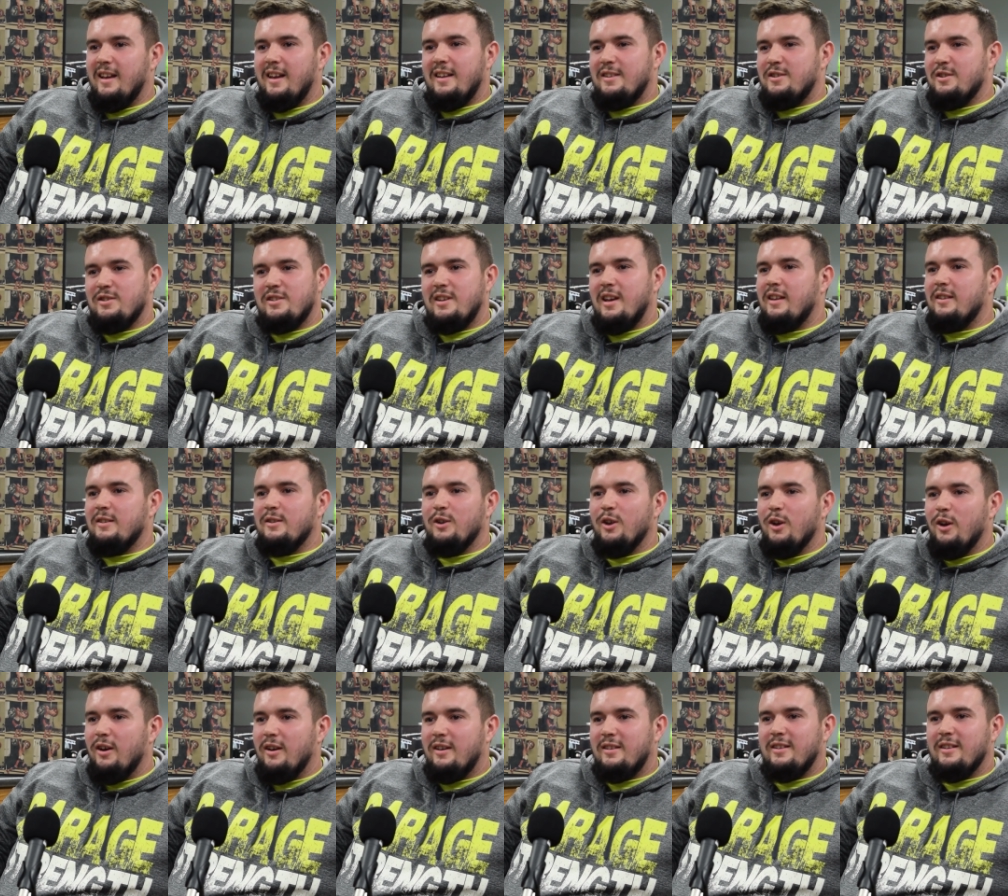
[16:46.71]
like just getting
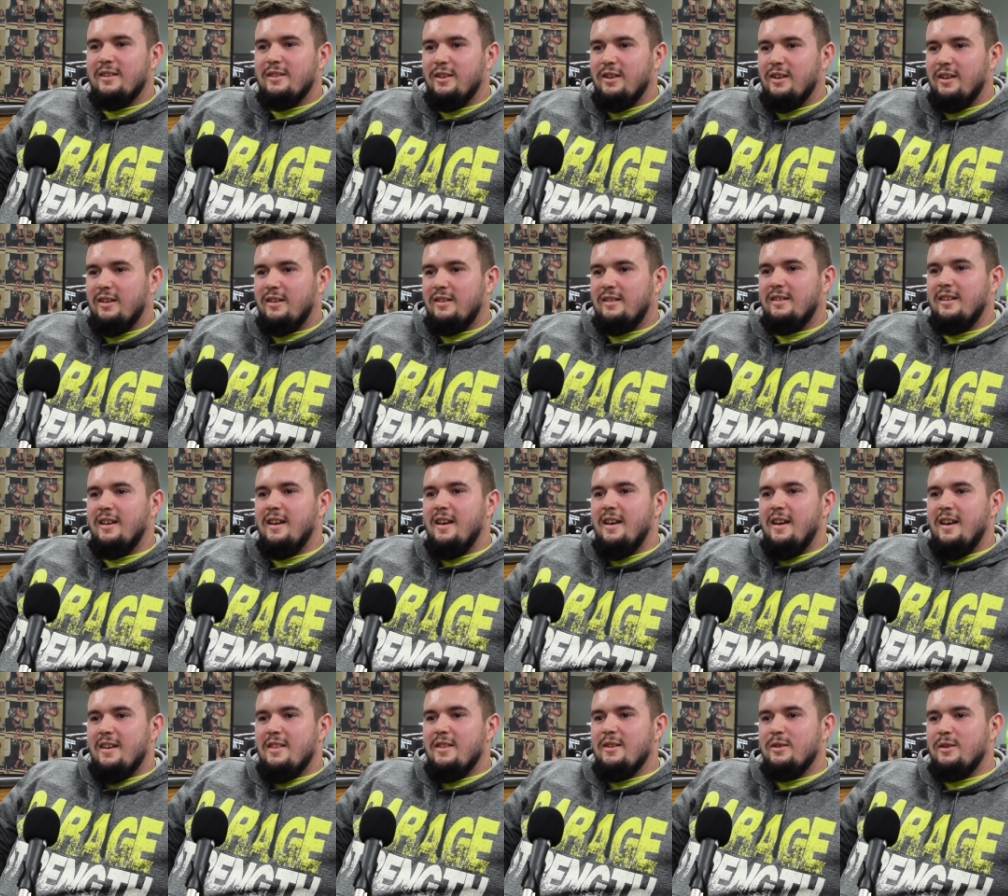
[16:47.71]
looks and looks, and
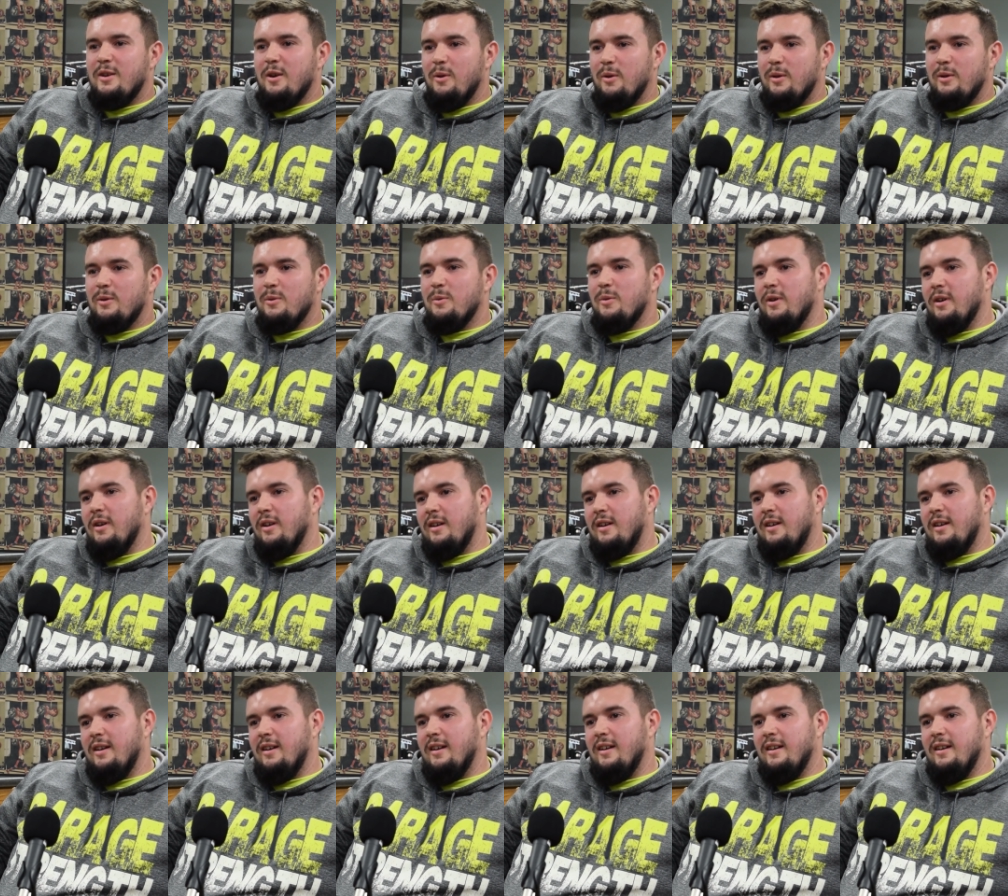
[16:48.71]
then going to work.
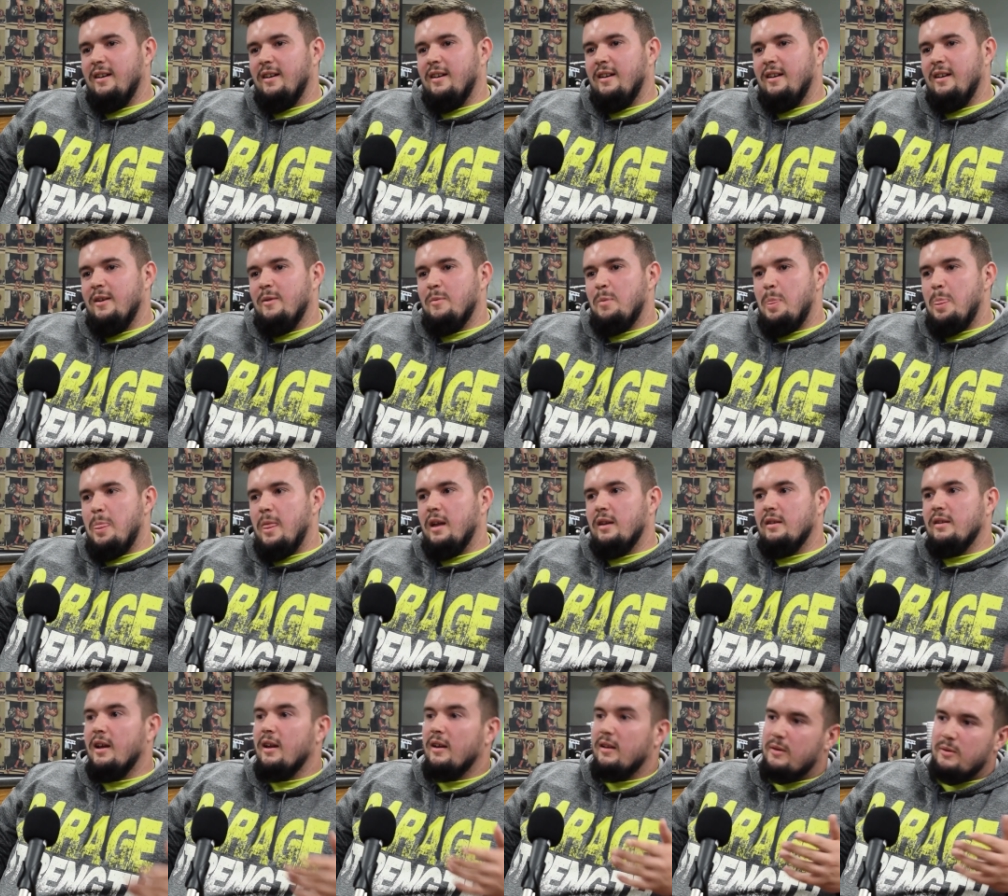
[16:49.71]
And
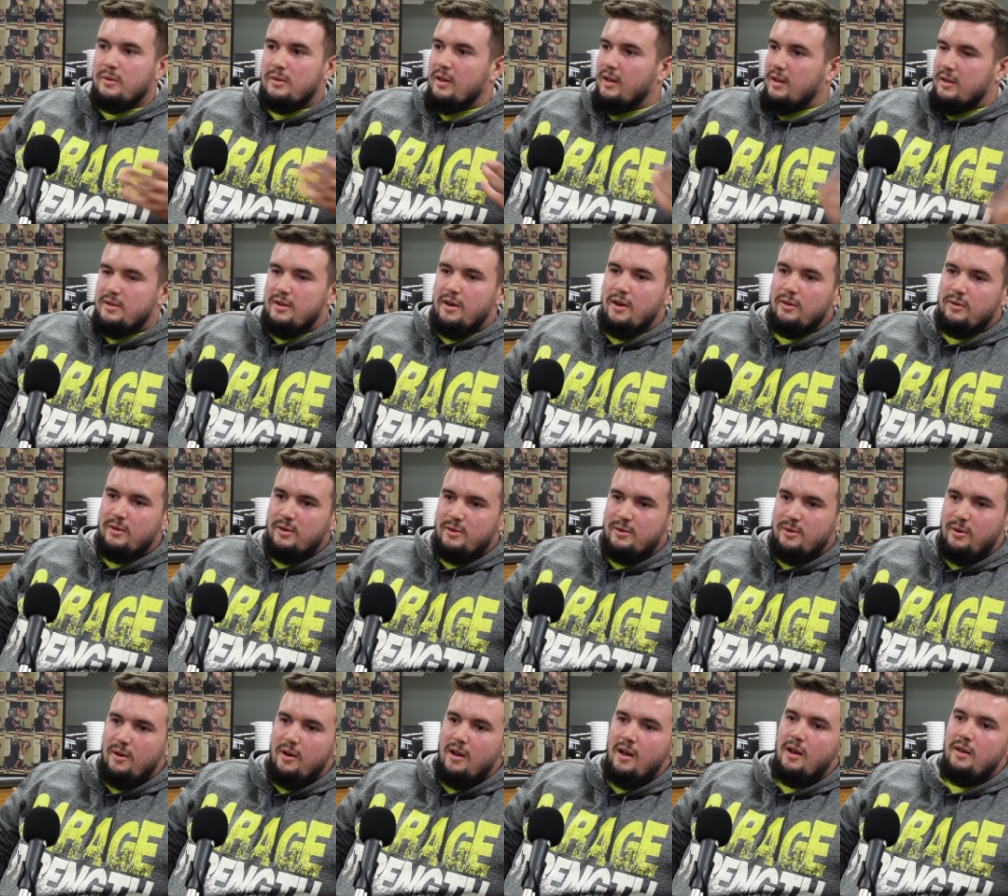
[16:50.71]
Dane was like sharing the
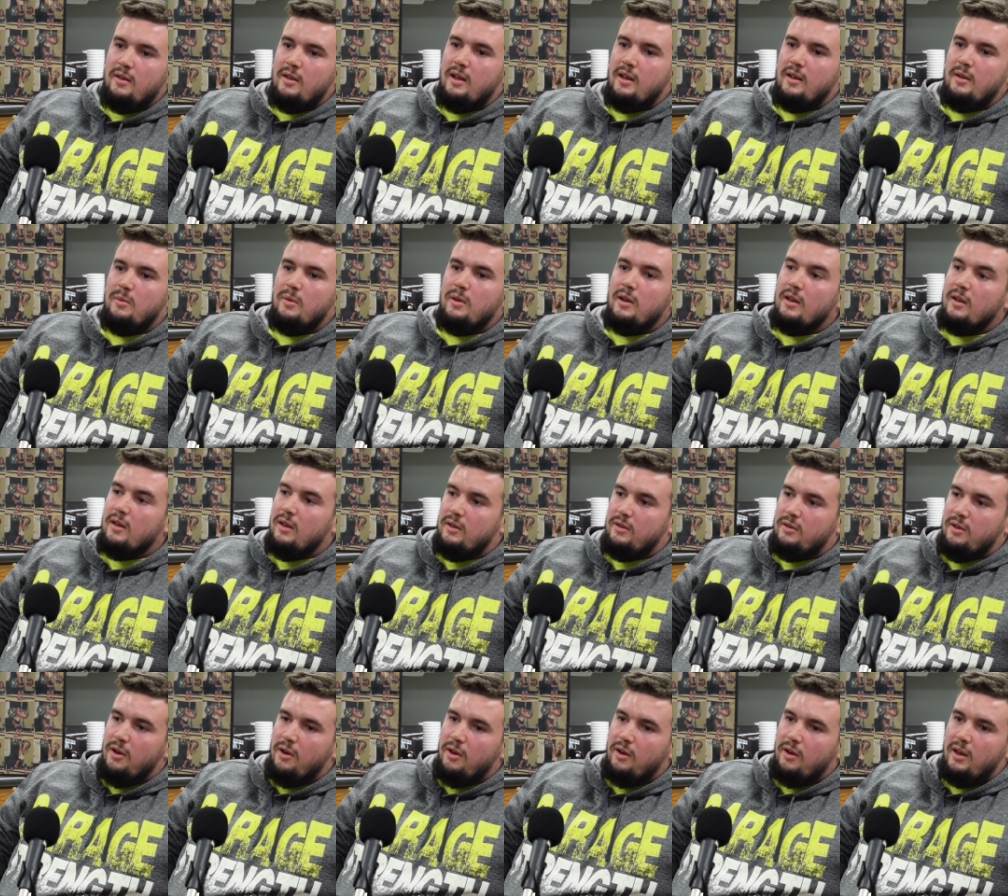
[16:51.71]
story how like when he lost
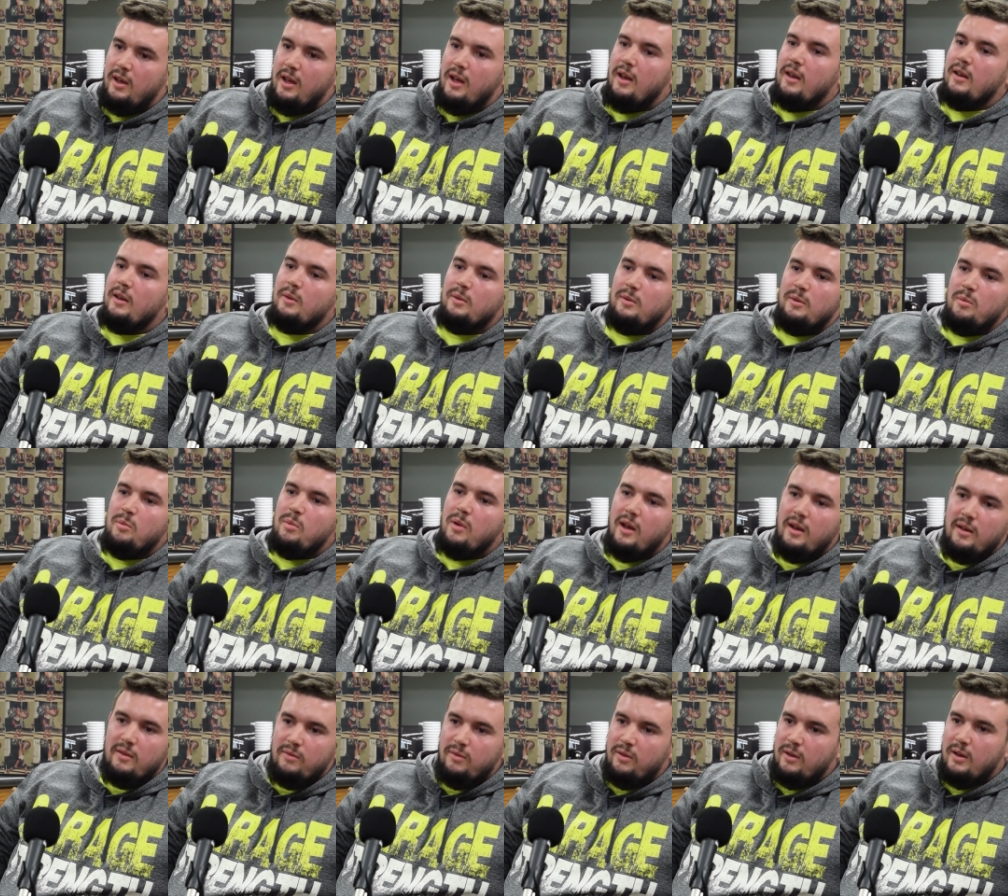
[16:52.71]
Hurricane, he was in
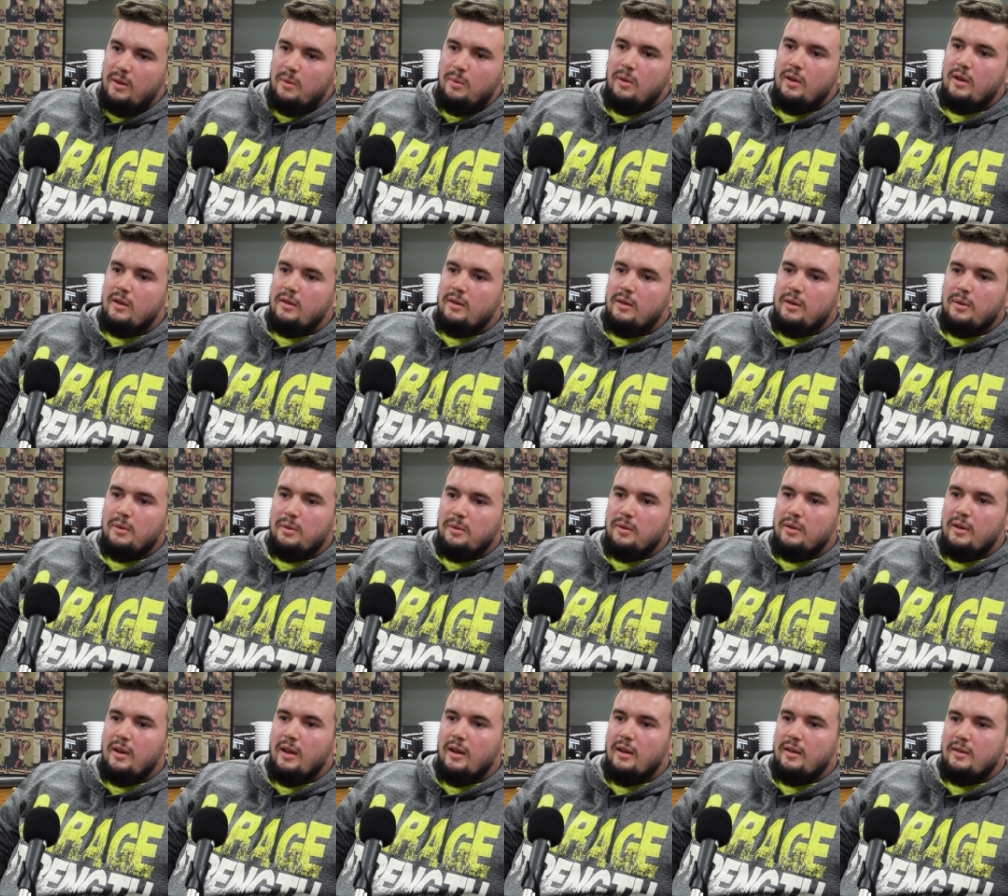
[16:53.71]
bed for like what two three
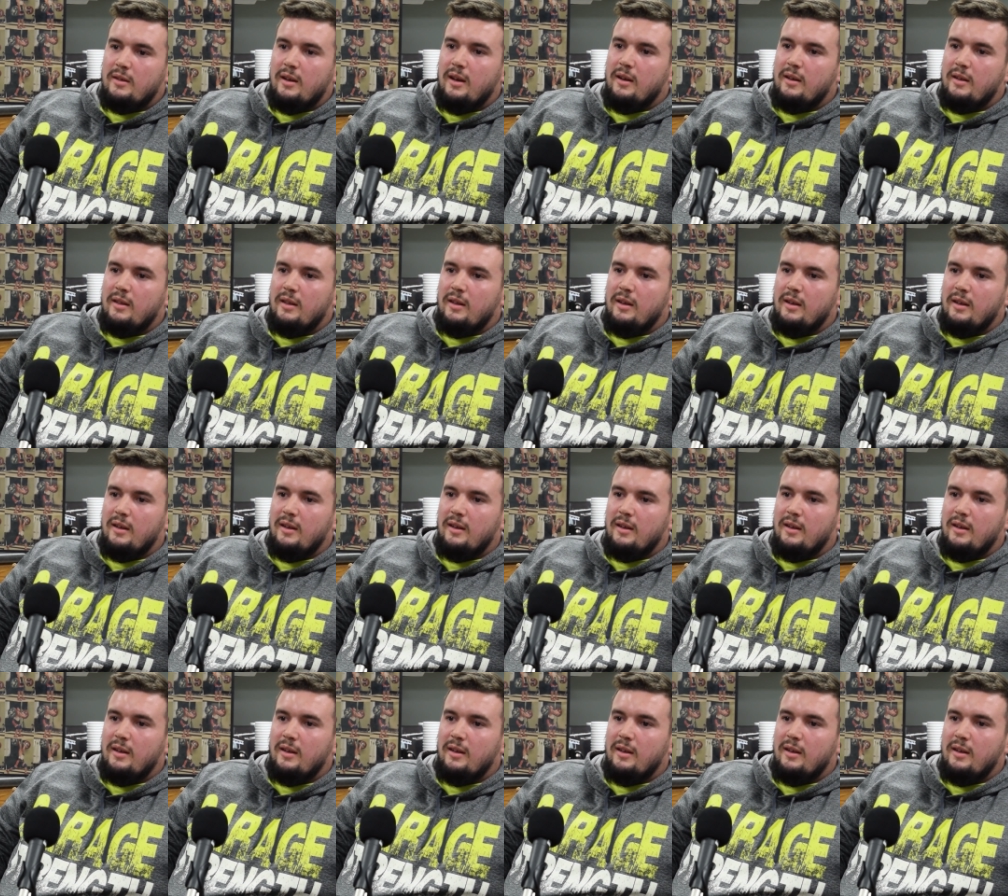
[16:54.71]
days kind of thing.